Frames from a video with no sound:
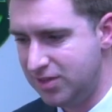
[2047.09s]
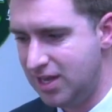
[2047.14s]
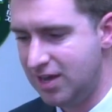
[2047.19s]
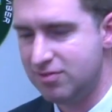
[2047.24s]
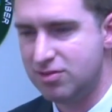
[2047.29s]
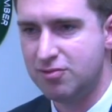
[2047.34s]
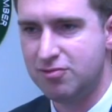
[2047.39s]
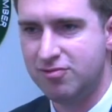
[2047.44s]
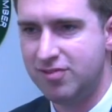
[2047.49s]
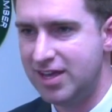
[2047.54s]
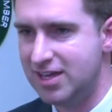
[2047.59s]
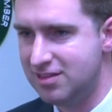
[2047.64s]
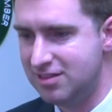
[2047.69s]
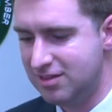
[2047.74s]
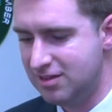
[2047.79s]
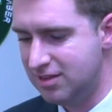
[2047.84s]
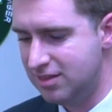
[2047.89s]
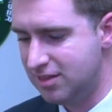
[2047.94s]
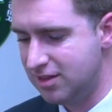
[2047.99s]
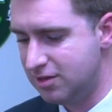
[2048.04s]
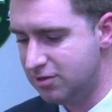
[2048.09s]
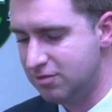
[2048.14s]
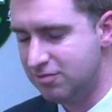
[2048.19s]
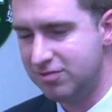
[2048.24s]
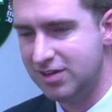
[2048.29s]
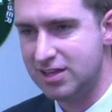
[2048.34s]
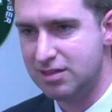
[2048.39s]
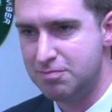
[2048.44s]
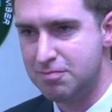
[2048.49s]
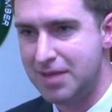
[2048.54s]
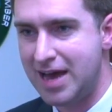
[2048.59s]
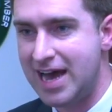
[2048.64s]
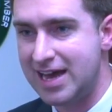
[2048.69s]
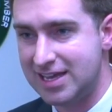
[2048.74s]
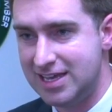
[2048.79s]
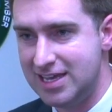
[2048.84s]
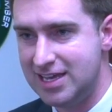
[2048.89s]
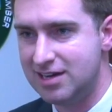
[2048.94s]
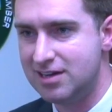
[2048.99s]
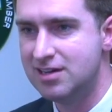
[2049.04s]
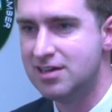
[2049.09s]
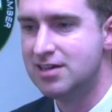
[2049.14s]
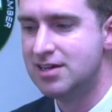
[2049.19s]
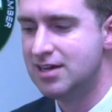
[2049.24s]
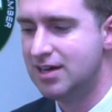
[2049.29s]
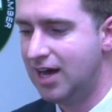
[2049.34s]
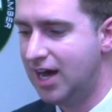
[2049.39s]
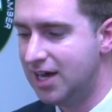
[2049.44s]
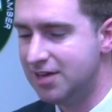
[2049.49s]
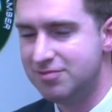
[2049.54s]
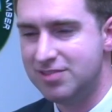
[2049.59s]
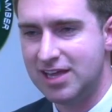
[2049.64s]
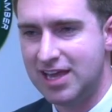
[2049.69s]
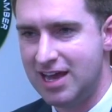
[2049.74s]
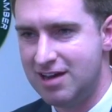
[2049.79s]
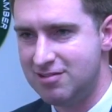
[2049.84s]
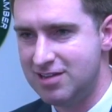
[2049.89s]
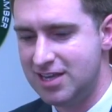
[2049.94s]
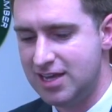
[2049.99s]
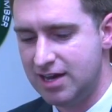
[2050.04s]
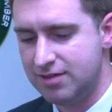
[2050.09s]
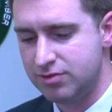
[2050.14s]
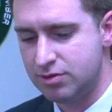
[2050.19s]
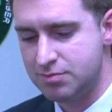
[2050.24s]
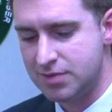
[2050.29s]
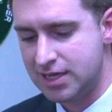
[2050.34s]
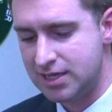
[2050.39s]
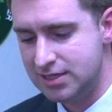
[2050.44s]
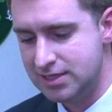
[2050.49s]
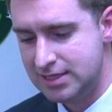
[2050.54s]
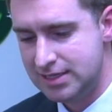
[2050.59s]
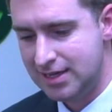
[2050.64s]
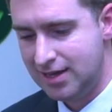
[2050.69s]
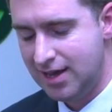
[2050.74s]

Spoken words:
You have the good faith and backing of the county government.